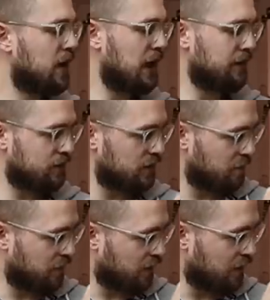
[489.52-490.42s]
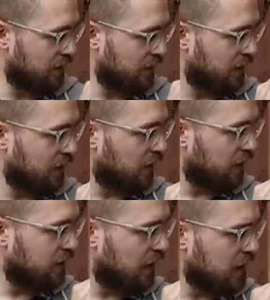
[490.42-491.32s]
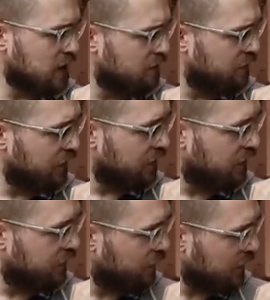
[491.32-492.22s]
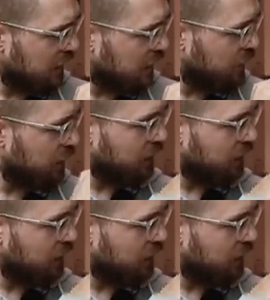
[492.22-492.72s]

even to the part on the Expert 3 where you